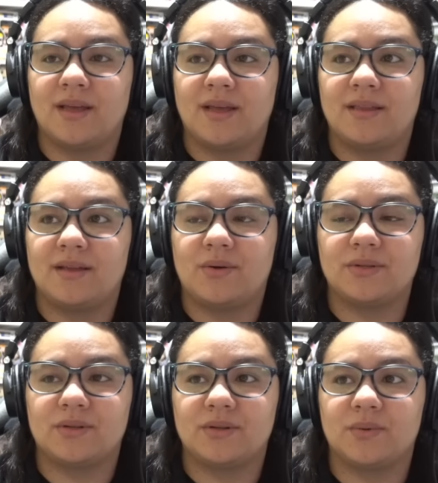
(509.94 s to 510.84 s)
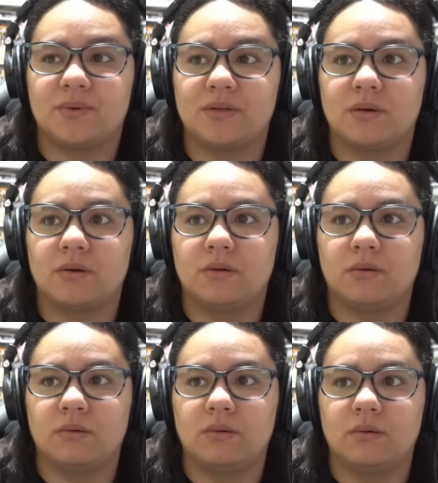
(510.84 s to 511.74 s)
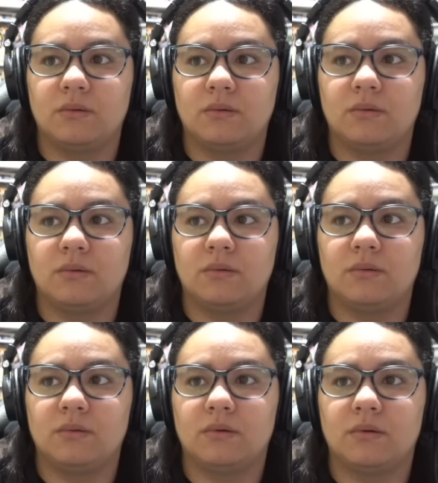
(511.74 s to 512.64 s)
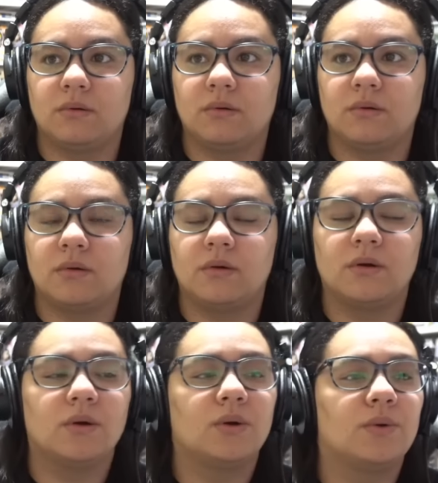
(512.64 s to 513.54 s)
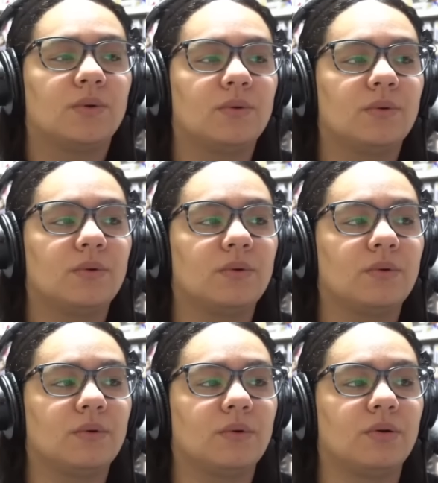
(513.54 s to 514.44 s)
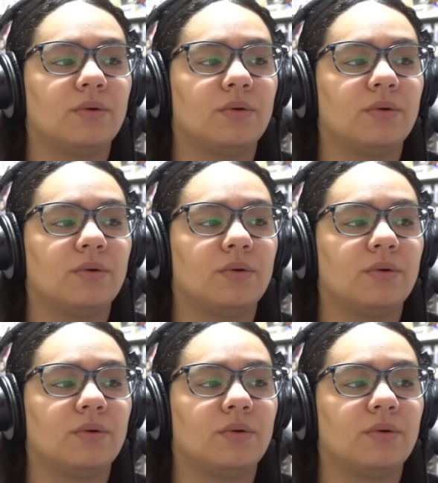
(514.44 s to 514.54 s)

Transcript: There was only one. Ooh. Ooh.